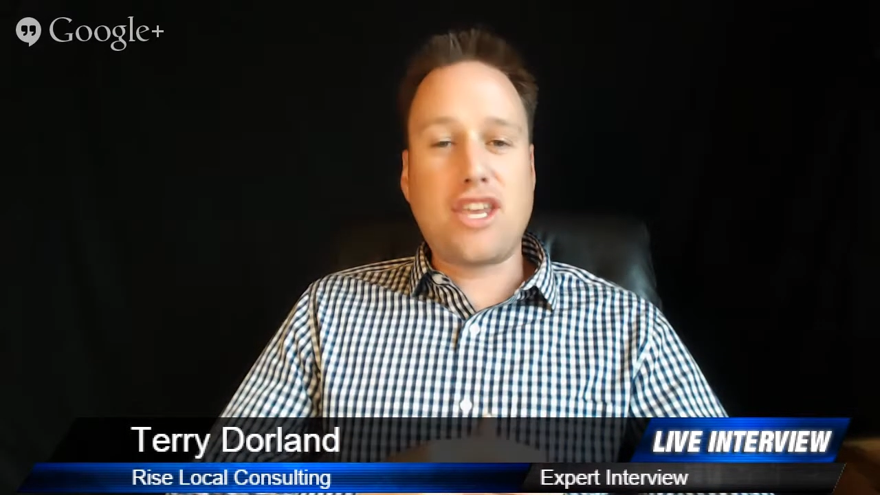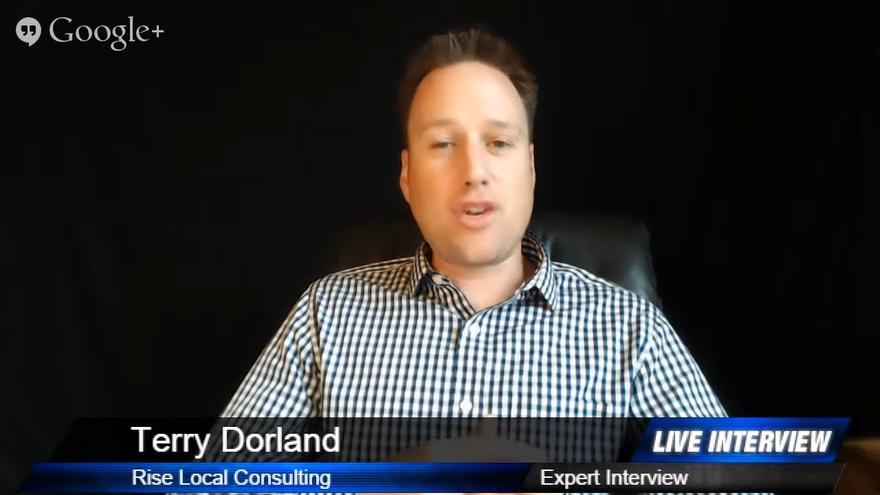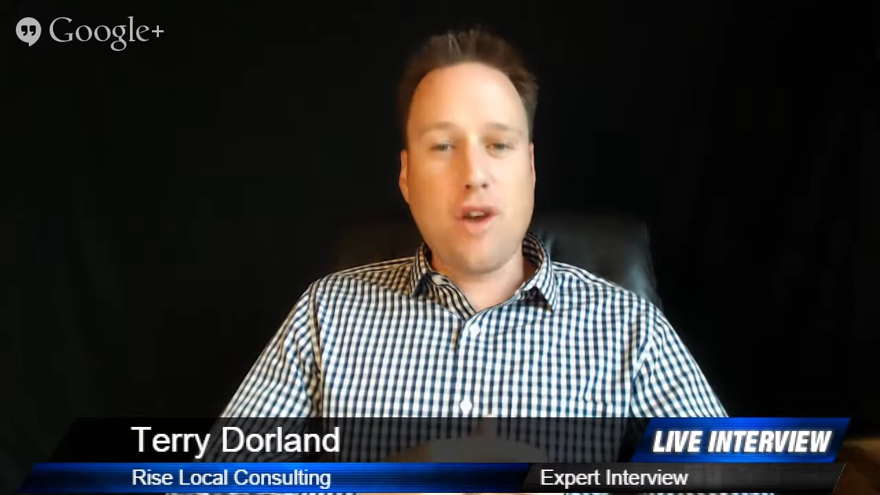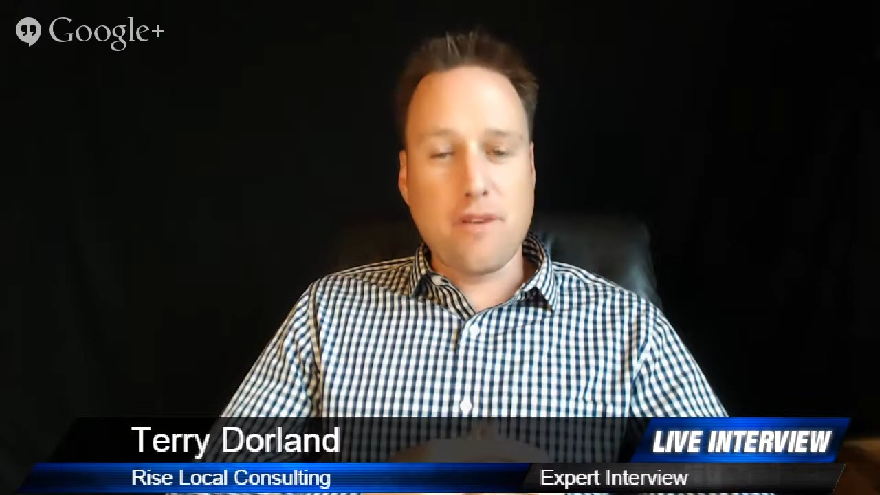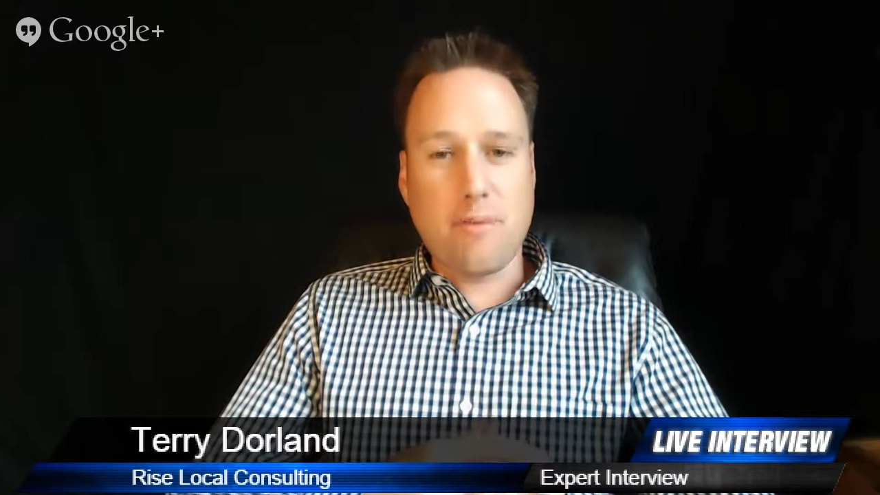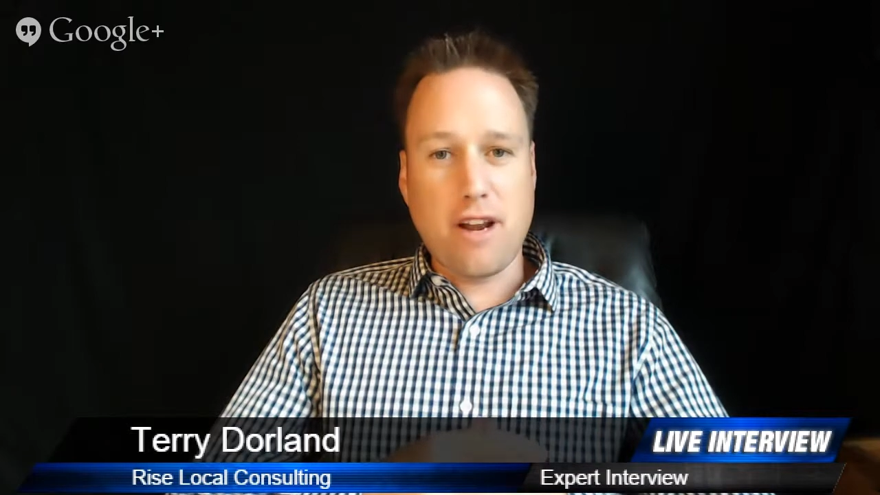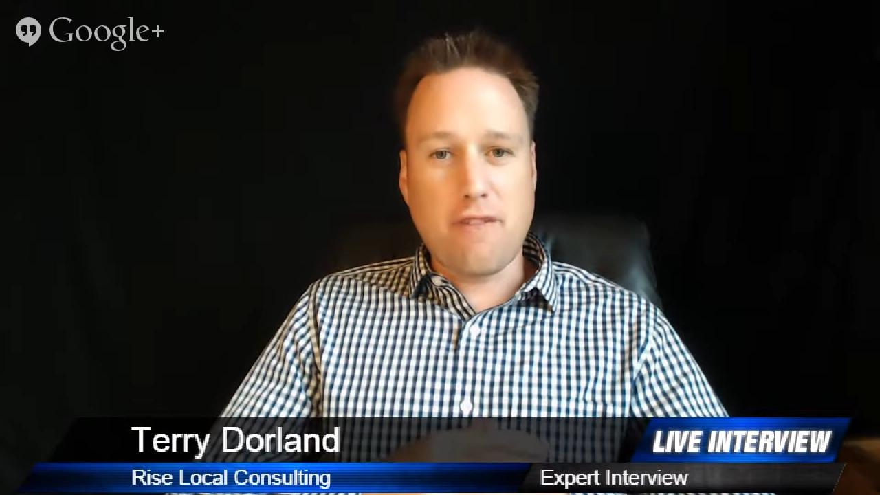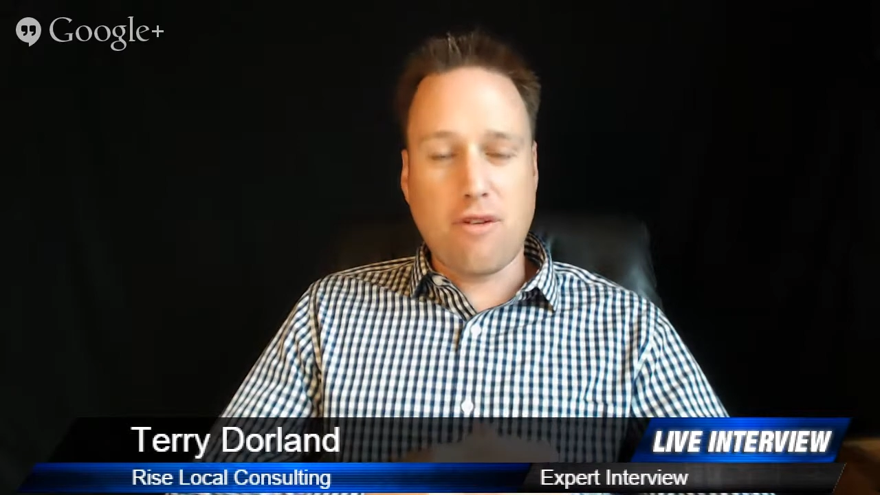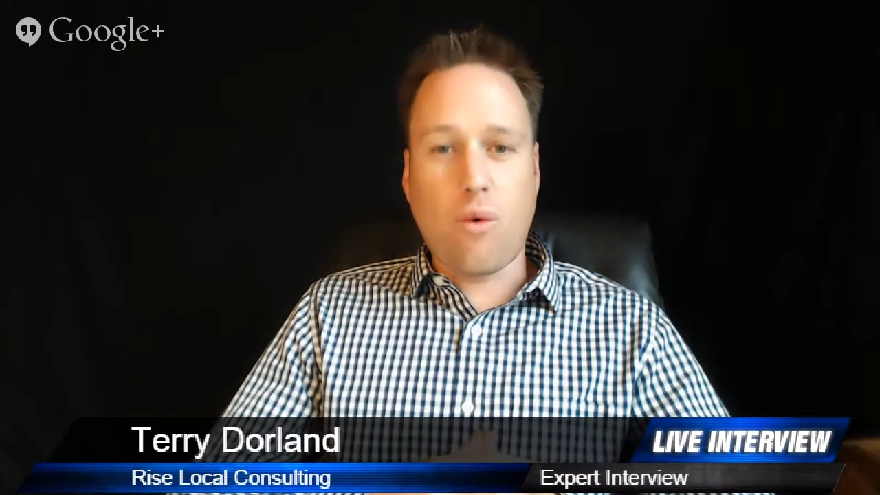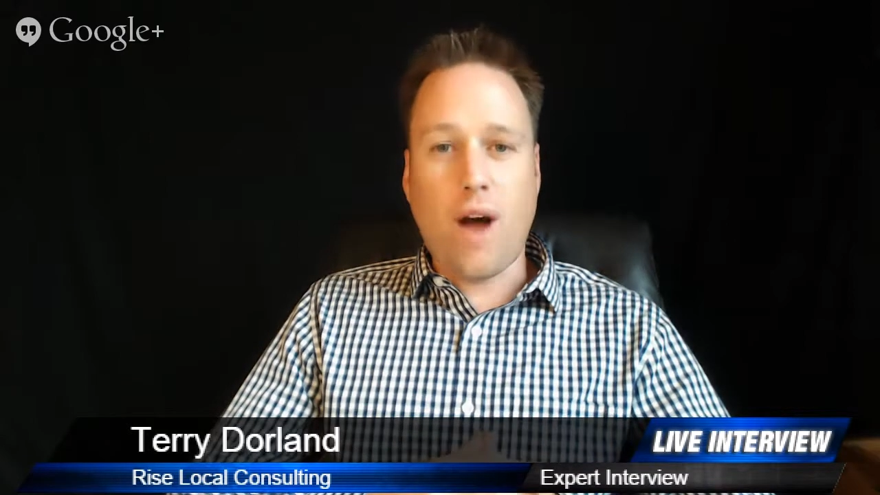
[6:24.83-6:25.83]
you everybody
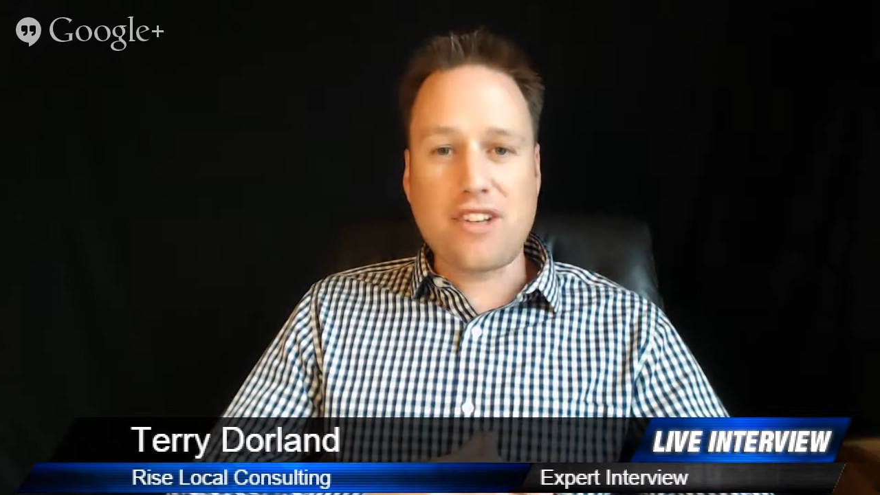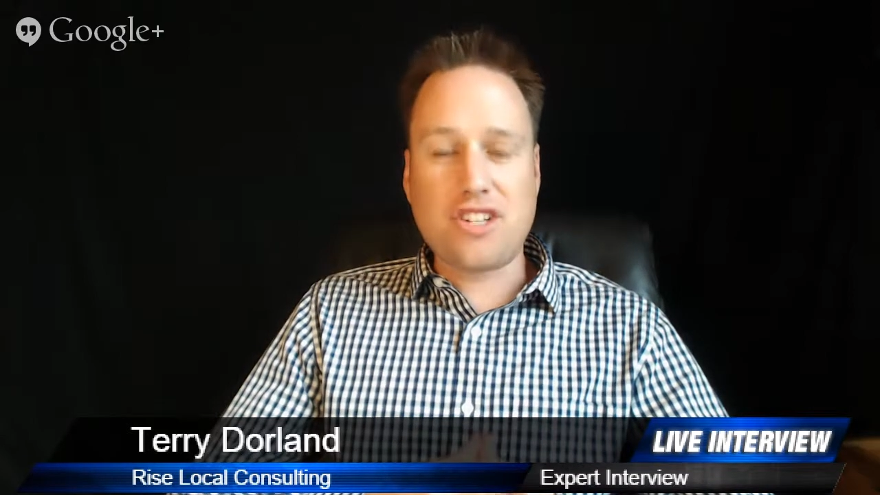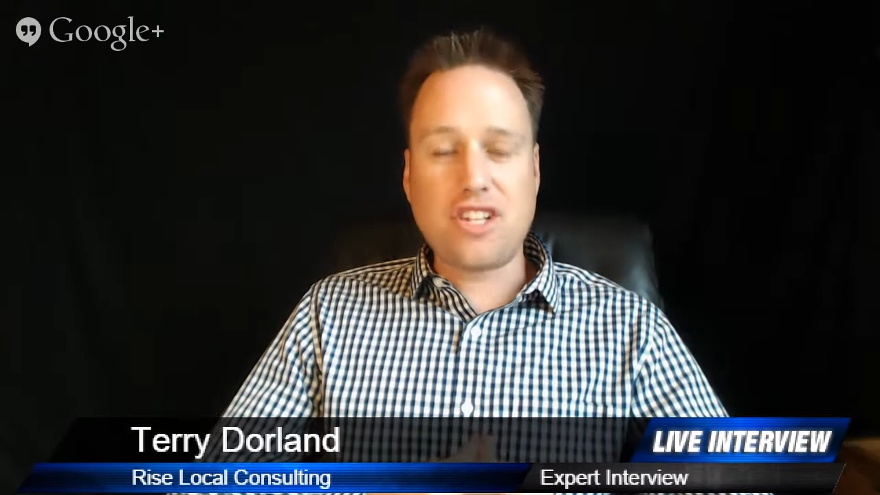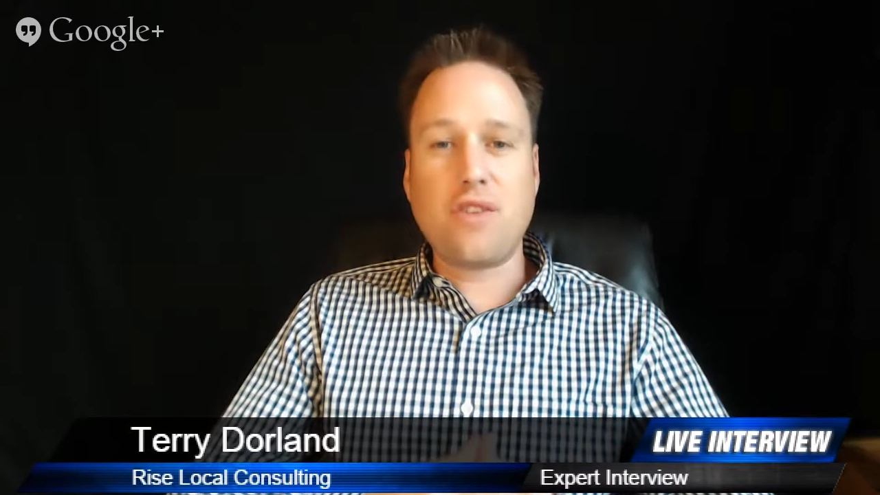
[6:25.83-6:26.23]
for watching.